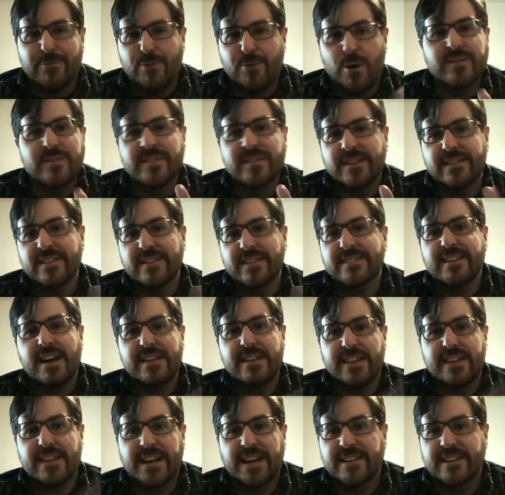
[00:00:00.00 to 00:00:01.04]
rodents at the
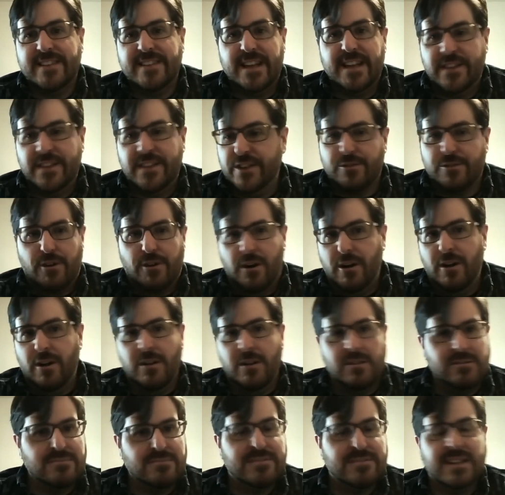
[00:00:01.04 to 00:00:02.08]
site that I can say these are
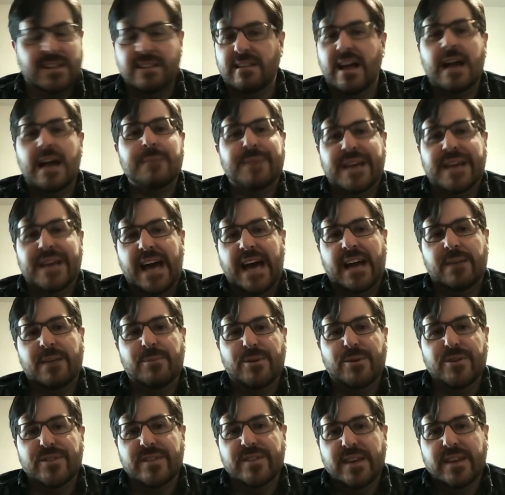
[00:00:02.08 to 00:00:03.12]
all climbing
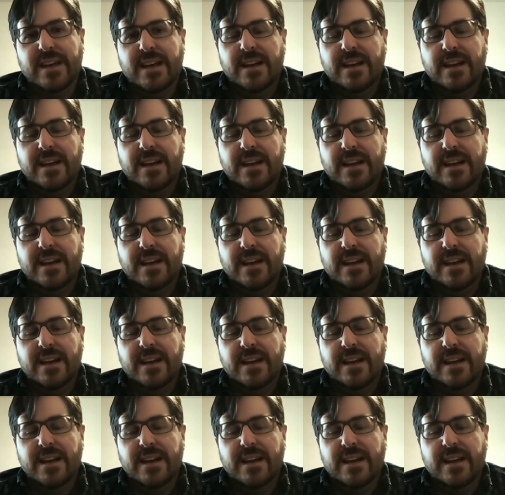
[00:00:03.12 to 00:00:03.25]
animals,